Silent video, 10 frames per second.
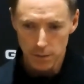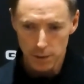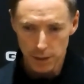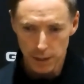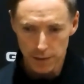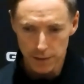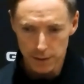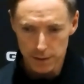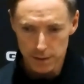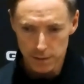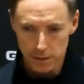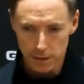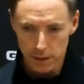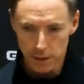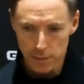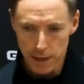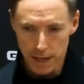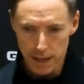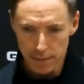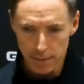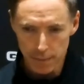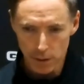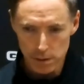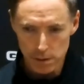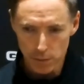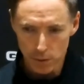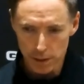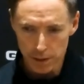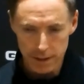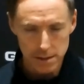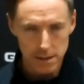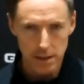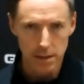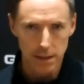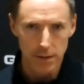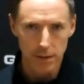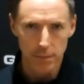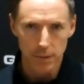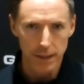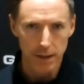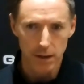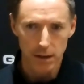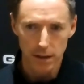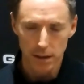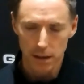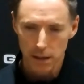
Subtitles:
We went out there severely undermanned, and most importantly, they stuck together, played hard.